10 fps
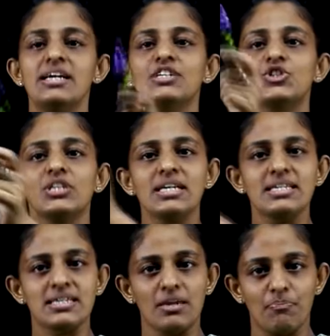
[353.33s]
She
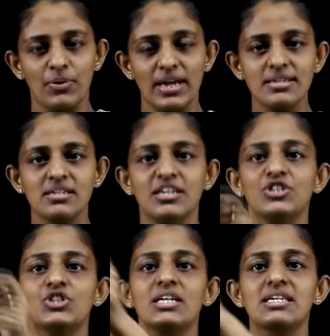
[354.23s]
is suppressed.
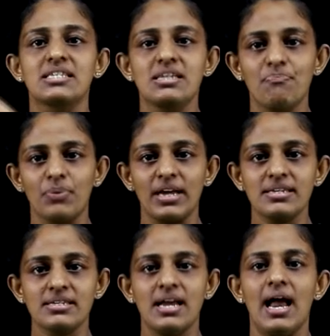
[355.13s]
She is
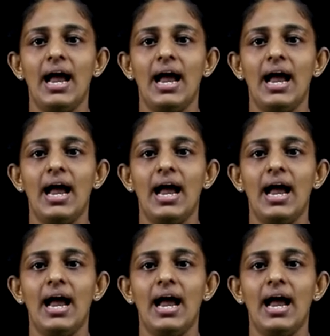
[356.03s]
depressed